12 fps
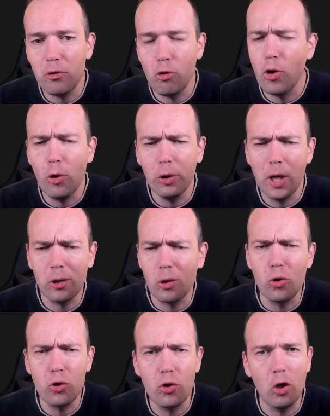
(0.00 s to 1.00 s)
you know that
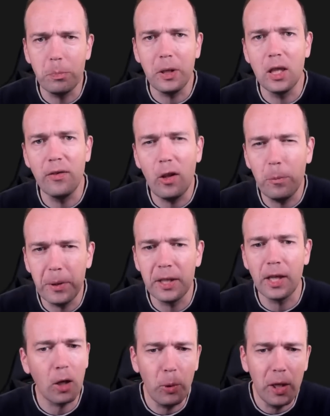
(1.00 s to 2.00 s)
you should not be developing
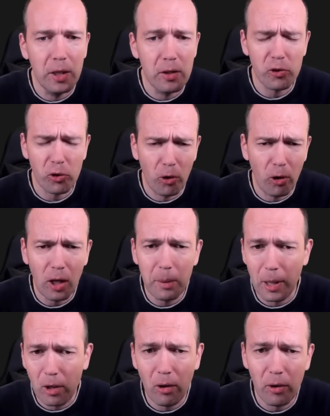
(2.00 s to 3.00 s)
a queen so early,
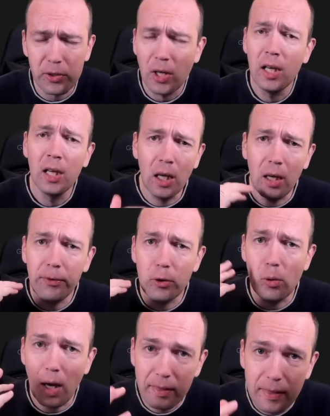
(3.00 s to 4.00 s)
because if
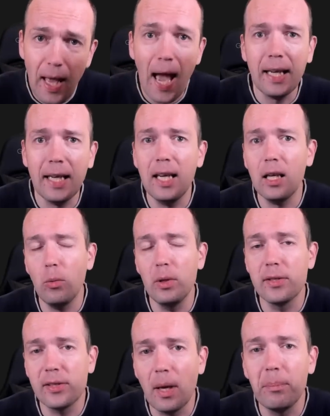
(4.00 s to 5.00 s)
you attack it
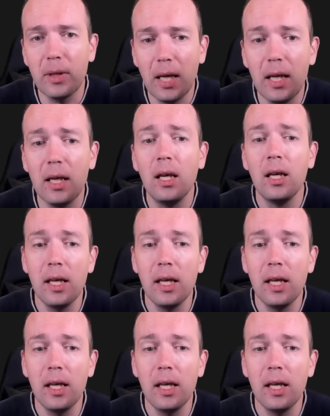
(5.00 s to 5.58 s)
with something,